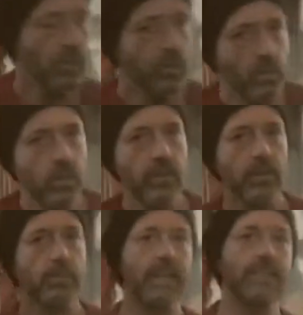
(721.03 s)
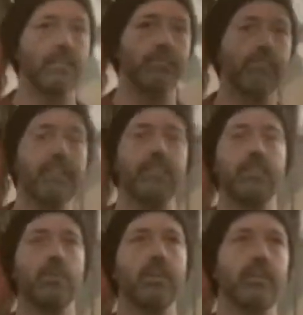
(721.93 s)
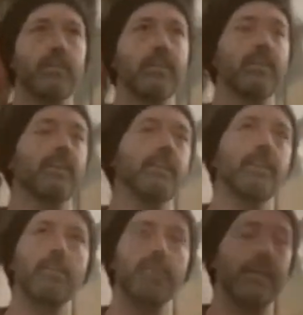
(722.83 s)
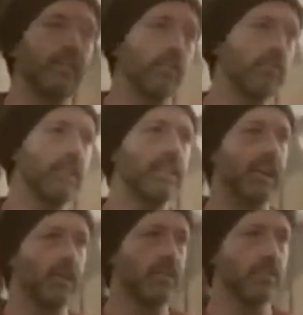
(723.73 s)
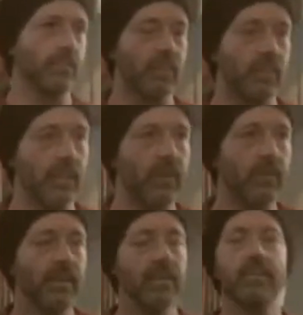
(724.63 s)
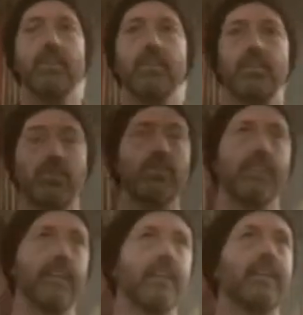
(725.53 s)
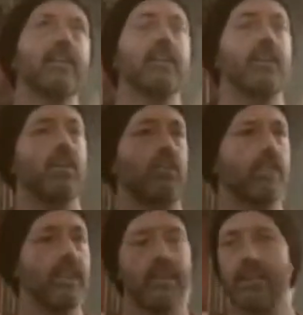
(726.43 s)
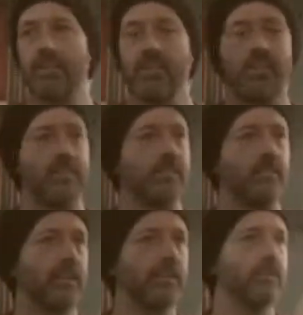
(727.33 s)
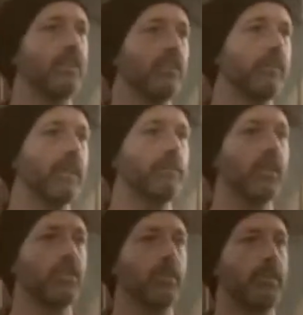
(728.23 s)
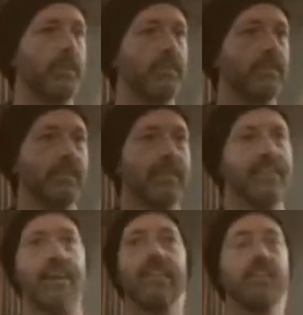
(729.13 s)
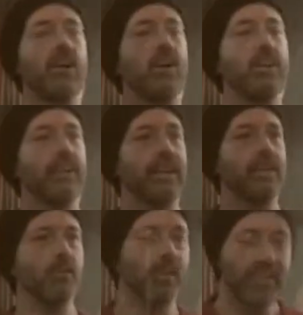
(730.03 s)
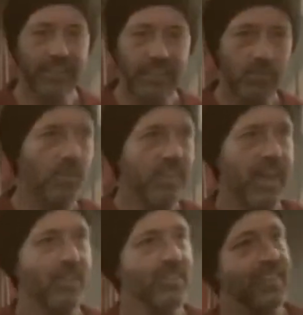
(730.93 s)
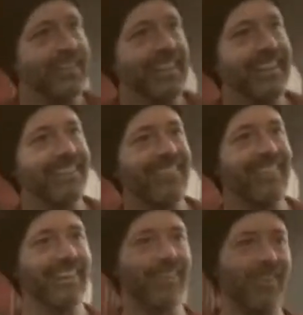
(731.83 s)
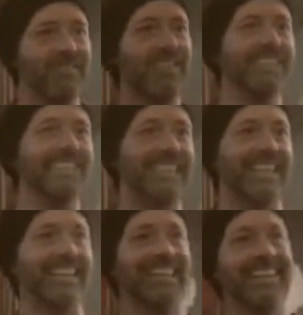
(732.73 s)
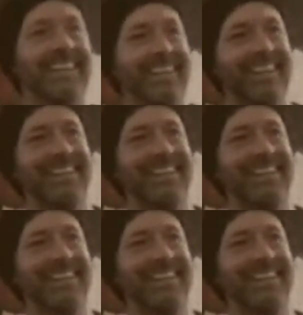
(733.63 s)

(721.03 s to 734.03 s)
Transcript: or you work on a painting for ages, and you work in the middle of the night, and you go to bed sort of really knackered, the sun's coming up. Yeah. You, are sort of thinking, oh great, you're gonna have a good night's sleep tonight. You think you've made a masterpiece, yeah. and then you go and look at it in the morning, you think, what the hell was I thinking? What load of rubbish! It was, it was, it's